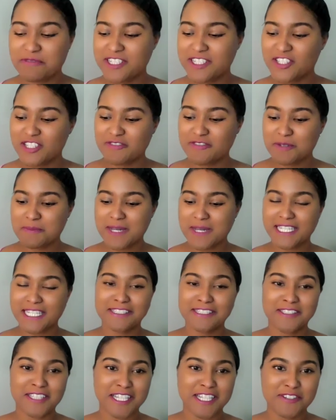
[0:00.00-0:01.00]
wish everybody
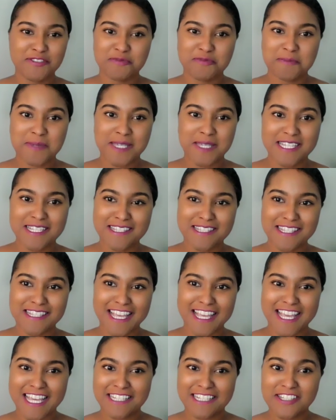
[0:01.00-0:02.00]
love, peace,
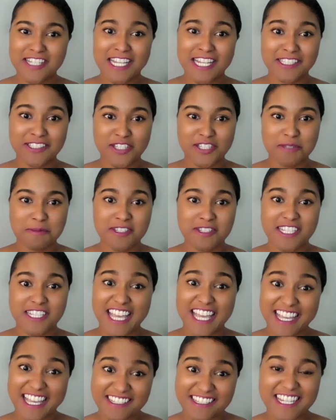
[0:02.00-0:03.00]
and telecommuting
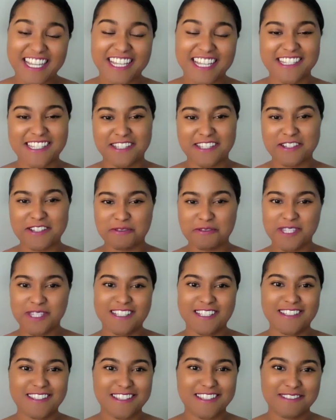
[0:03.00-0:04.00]

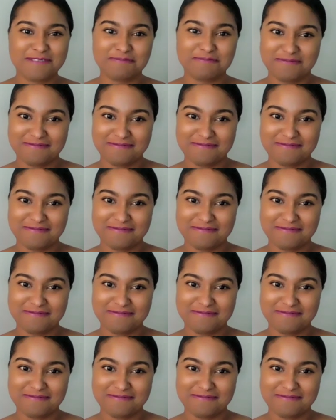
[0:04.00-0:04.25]
anti-psychosis.